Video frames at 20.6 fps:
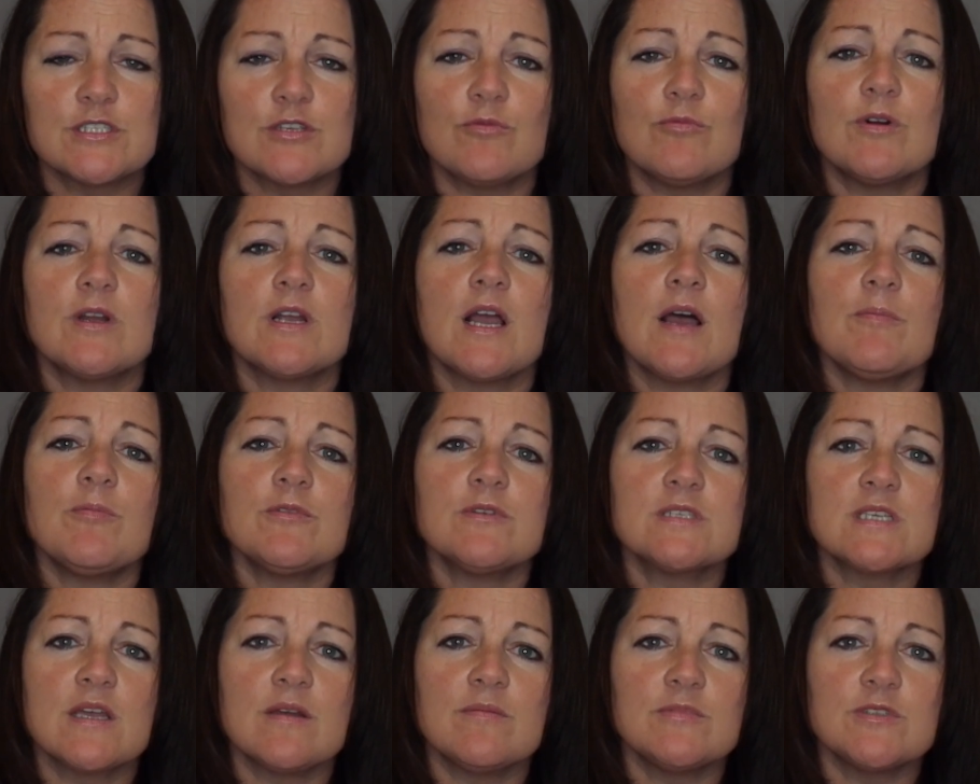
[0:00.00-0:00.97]
So when couples
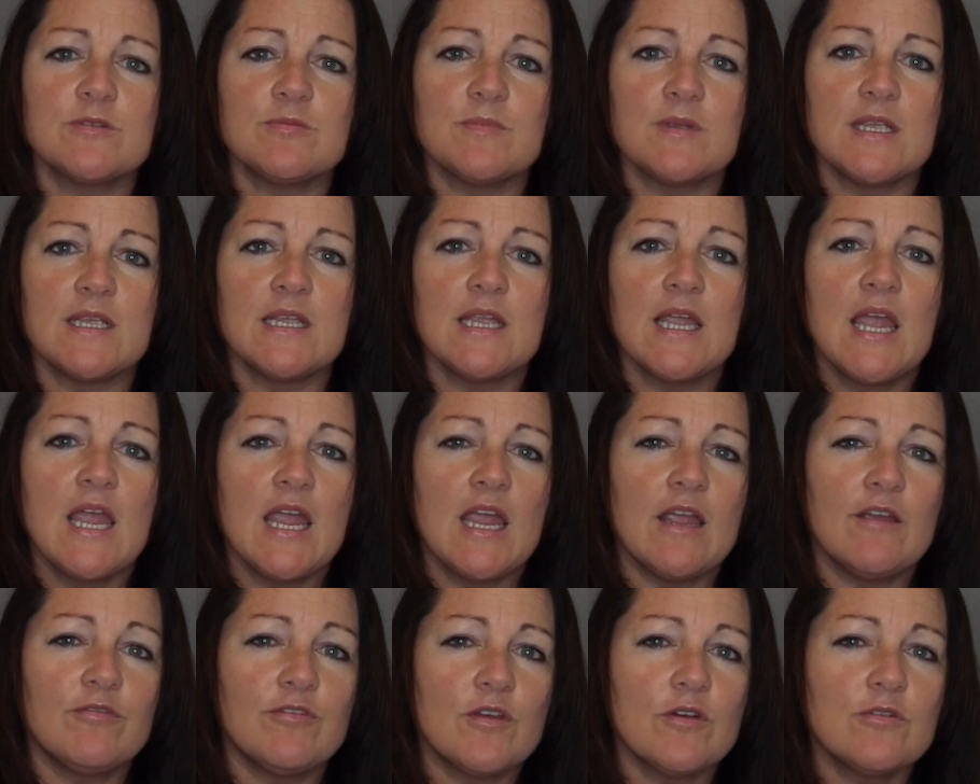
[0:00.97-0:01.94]
come to me,
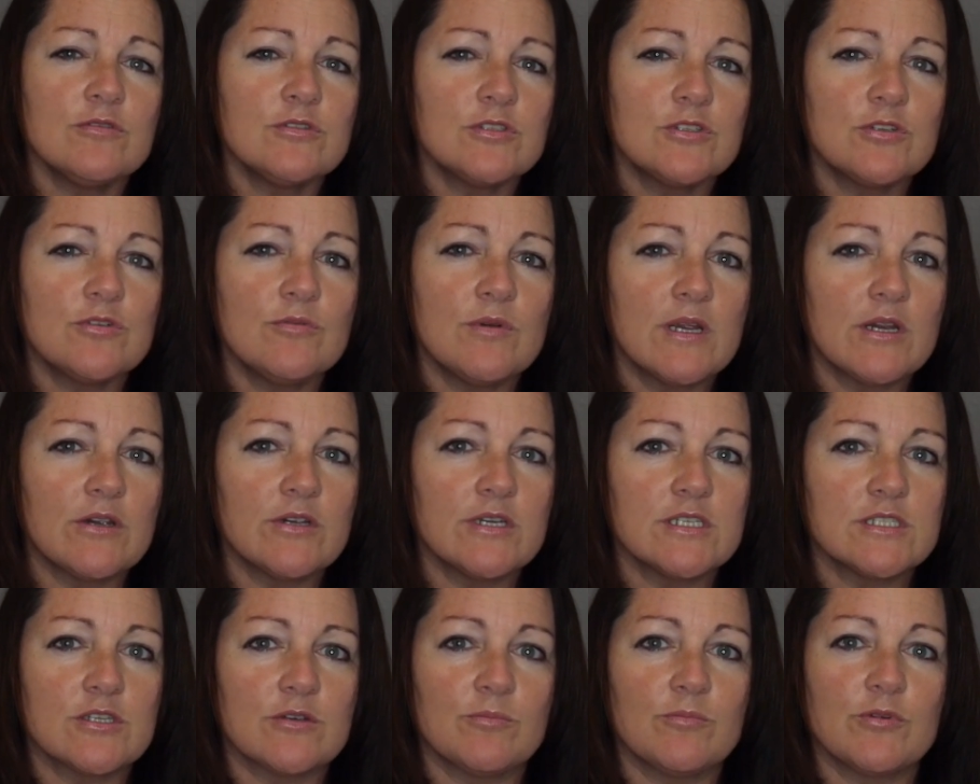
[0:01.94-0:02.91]
if those two
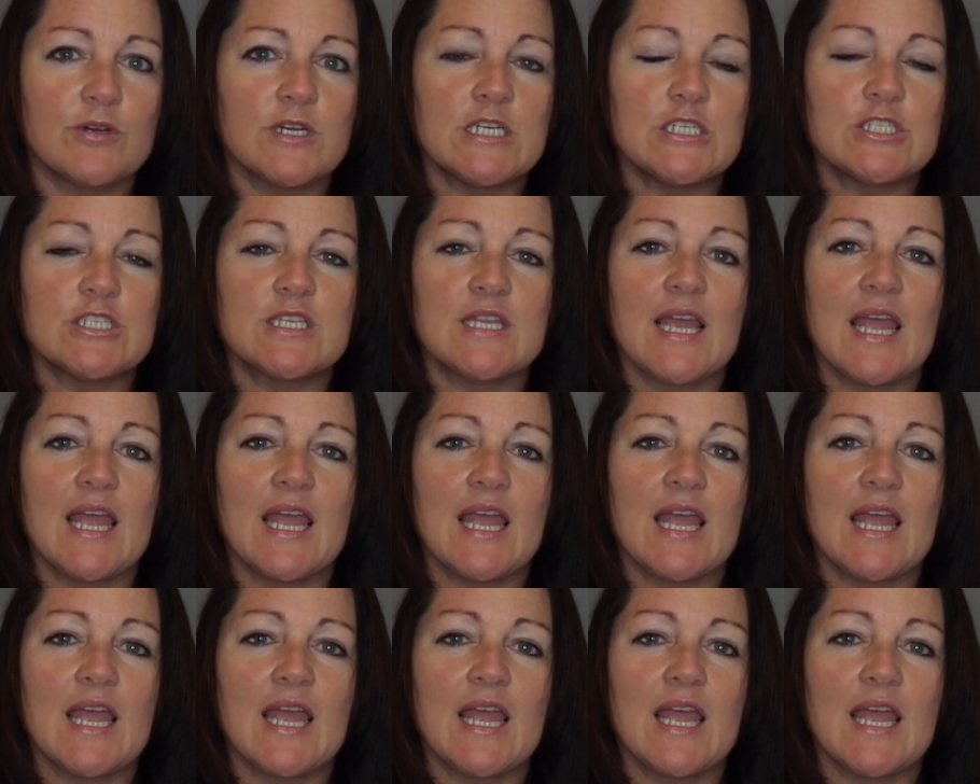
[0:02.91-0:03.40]
areas are breached,